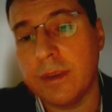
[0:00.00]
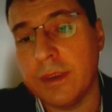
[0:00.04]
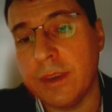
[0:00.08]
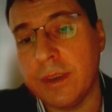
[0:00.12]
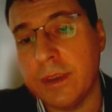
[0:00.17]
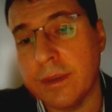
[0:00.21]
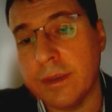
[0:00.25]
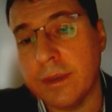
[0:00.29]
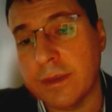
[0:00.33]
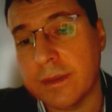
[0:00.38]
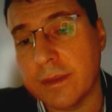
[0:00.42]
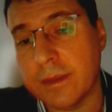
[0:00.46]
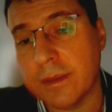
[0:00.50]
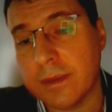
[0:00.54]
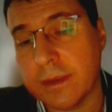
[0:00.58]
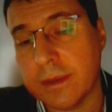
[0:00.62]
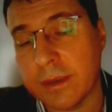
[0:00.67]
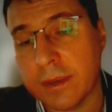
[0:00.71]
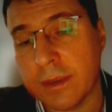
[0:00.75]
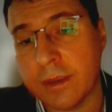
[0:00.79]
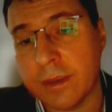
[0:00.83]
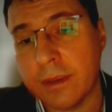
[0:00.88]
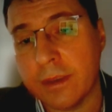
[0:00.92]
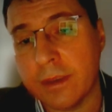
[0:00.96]
is
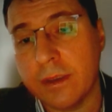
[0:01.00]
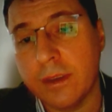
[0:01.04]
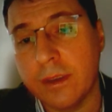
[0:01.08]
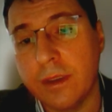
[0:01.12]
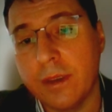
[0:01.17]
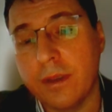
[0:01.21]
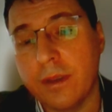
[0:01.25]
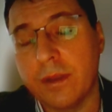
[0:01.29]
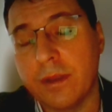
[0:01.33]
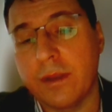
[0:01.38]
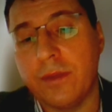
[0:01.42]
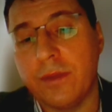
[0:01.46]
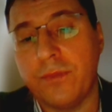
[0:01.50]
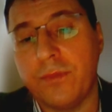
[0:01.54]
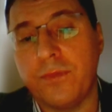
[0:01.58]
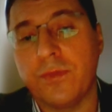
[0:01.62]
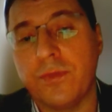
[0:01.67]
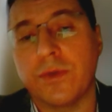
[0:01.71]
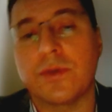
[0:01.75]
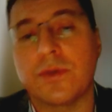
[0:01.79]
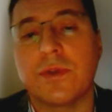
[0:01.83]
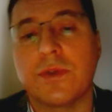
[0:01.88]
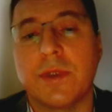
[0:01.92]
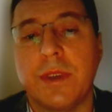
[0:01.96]
the
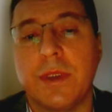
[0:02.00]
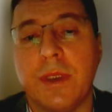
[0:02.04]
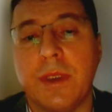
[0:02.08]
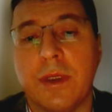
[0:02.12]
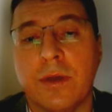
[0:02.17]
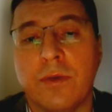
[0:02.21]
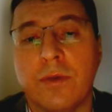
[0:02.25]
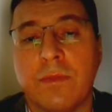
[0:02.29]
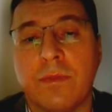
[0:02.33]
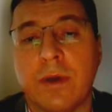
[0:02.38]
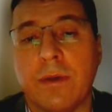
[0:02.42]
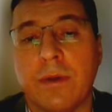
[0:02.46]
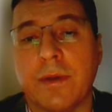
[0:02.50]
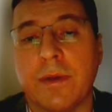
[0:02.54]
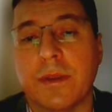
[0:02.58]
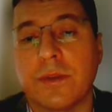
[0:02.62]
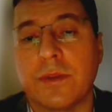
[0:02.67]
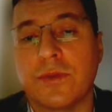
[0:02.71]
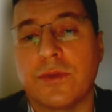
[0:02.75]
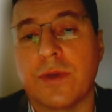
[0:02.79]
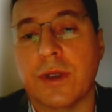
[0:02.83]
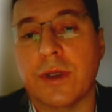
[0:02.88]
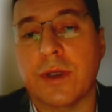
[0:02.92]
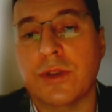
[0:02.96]
first year of our
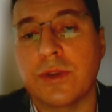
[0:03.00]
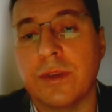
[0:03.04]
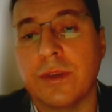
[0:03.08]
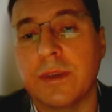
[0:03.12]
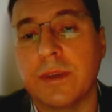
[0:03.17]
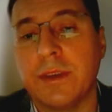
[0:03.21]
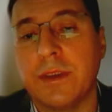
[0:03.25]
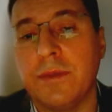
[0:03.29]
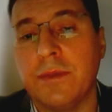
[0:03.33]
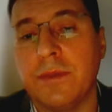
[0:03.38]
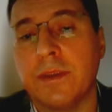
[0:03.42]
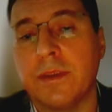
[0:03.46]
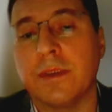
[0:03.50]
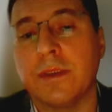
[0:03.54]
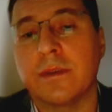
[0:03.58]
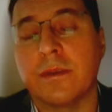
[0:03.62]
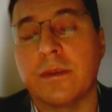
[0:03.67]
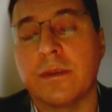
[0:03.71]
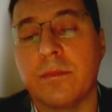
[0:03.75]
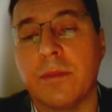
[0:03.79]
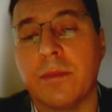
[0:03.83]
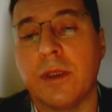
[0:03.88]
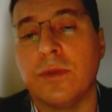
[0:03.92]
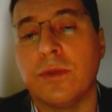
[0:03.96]
construction activities
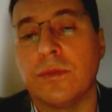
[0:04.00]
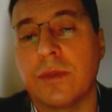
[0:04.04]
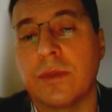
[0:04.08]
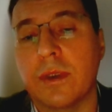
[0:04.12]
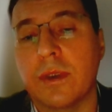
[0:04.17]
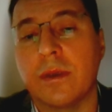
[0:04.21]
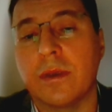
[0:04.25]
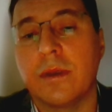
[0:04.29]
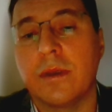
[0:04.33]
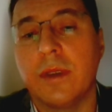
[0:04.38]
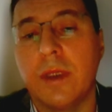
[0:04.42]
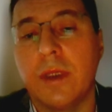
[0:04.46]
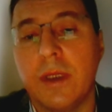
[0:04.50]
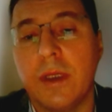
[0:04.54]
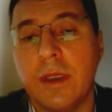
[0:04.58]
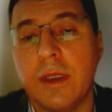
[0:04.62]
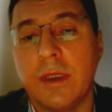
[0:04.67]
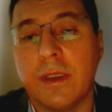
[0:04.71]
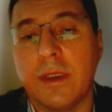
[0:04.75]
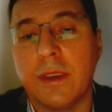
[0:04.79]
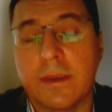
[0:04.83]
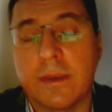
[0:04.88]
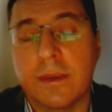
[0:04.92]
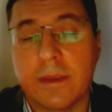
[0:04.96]
in Malutka.
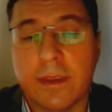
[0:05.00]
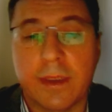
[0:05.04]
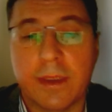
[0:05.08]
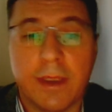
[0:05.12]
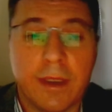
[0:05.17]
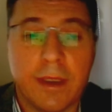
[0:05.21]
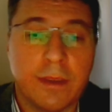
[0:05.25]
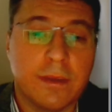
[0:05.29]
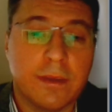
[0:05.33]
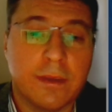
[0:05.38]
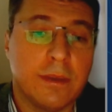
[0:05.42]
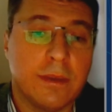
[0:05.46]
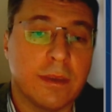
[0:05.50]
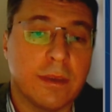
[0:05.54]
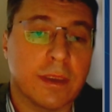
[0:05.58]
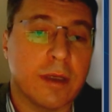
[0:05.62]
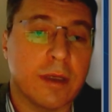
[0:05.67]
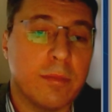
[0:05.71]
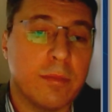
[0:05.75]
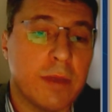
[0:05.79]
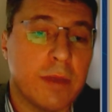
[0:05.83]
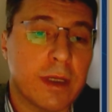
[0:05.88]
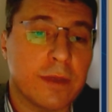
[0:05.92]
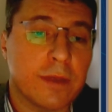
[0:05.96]
It's located in
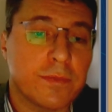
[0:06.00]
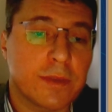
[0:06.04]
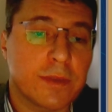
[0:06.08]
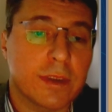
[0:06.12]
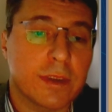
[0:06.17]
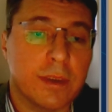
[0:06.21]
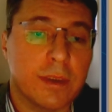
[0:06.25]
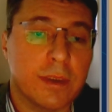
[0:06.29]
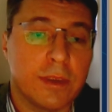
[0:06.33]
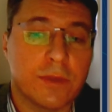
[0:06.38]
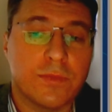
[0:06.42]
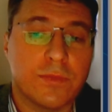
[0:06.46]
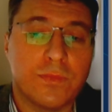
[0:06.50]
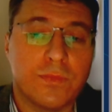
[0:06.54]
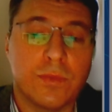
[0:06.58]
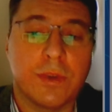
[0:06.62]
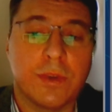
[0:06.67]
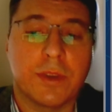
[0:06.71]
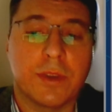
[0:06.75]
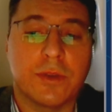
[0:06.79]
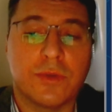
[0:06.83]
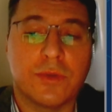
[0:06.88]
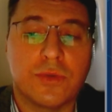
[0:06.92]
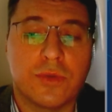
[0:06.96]
Khabarovsk. It's fully
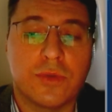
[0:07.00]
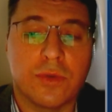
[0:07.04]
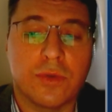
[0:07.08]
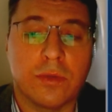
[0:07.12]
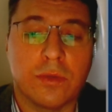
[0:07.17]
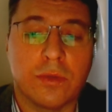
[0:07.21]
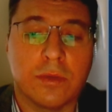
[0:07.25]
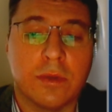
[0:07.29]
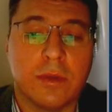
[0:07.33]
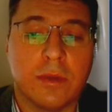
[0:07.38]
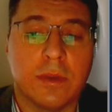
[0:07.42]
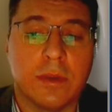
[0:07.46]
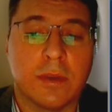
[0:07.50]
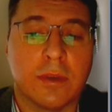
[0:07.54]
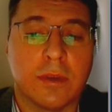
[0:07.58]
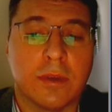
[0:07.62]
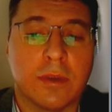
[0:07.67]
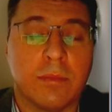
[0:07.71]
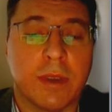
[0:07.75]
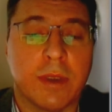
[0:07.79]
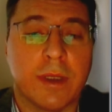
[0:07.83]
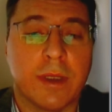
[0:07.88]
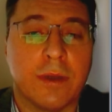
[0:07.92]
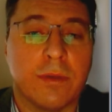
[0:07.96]
controlled
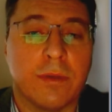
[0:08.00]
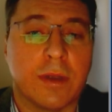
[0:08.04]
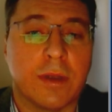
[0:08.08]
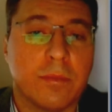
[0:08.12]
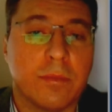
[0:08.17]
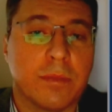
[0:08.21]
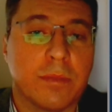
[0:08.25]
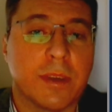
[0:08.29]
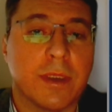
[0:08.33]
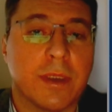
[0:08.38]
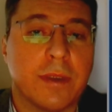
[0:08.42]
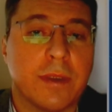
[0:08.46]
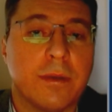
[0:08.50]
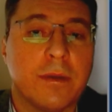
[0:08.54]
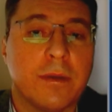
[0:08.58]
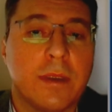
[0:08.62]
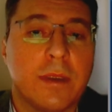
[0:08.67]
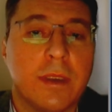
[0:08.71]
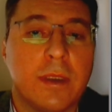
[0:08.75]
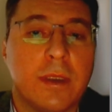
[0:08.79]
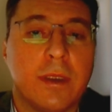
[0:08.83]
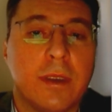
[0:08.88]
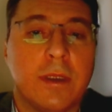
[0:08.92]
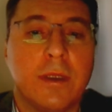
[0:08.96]
by our company.
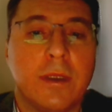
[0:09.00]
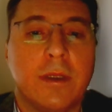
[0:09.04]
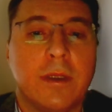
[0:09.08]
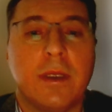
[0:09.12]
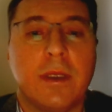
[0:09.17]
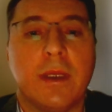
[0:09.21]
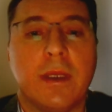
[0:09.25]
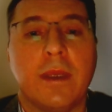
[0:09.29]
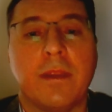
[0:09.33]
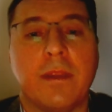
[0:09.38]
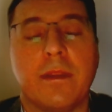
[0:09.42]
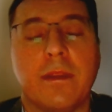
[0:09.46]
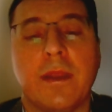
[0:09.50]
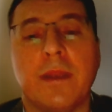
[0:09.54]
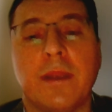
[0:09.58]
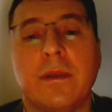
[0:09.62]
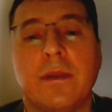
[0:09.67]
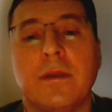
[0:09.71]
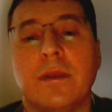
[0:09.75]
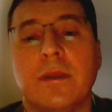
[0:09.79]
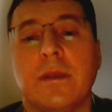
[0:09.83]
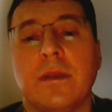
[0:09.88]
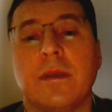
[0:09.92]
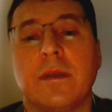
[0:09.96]
And
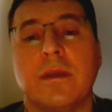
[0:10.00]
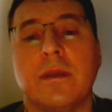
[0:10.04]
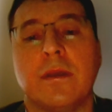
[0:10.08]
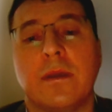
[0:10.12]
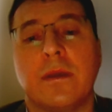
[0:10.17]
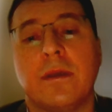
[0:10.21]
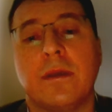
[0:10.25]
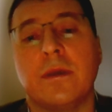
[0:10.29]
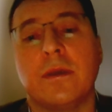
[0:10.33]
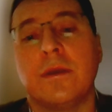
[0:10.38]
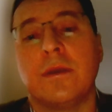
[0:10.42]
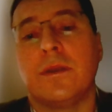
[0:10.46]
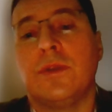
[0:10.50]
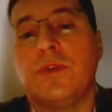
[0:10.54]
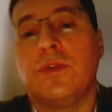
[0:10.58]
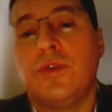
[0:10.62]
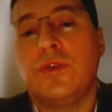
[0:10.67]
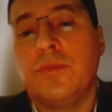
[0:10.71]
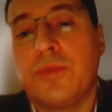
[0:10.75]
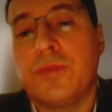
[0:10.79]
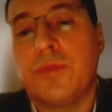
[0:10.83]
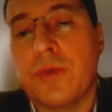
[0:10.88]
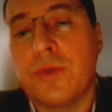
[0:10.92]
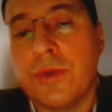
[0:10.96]
then two
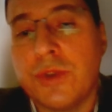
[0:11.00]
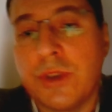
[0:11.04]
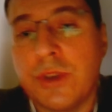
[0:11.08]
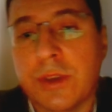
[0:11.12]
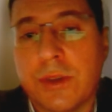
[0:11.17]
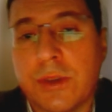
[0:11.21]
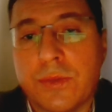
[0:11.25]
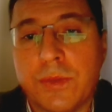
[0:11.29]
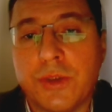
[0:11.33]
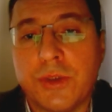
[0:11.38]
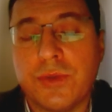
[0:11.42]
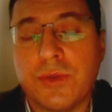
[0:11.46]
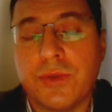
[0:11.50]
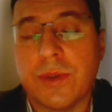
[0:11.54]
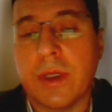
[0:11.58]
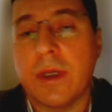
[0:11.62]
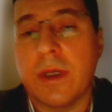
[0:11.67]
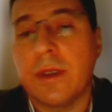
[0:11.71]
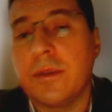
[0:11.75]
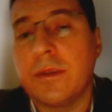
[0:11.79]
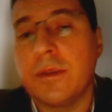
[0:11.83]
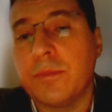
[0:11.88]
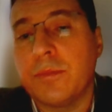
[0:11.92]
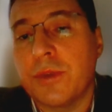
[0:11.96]
projects which are
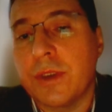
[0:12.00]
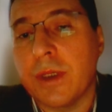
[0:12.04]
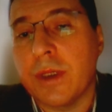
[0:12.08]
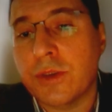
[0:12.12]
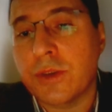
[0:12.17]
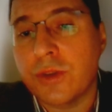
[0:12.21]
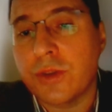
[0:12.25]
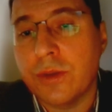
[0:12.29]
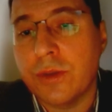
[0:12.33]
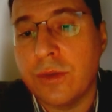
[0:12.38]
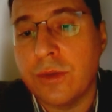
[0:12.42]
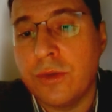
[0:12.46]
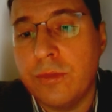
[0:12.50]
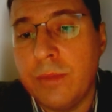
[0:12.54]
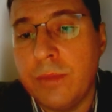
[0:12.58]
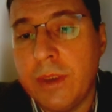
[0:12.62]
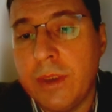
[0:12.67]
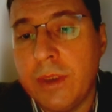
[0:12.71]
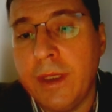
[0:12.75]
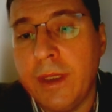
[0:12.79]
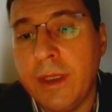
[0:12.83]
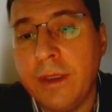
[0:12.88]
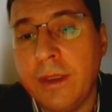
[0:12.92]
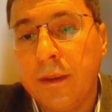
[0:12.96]
in production,
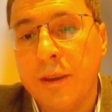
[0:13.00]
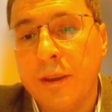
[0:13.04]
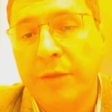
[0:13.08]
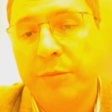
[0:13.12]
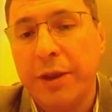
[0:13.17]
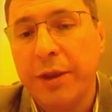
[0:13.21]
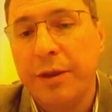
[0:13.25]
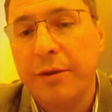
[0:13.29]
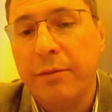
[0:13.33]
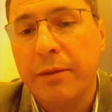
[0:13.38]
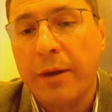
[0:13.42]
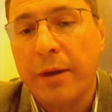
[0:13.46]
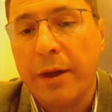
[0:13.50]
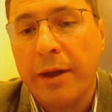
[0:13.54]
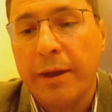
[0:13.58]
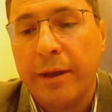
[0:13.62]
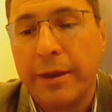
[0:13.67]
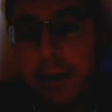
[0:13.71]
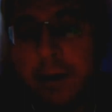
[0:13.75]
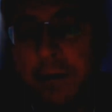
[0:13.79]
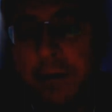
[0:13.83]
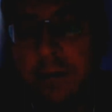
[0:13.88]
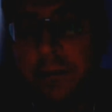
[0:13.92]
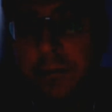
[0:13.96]
Yubileyny and
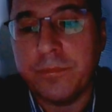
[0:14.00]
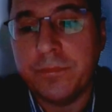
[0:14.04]
Perevalny.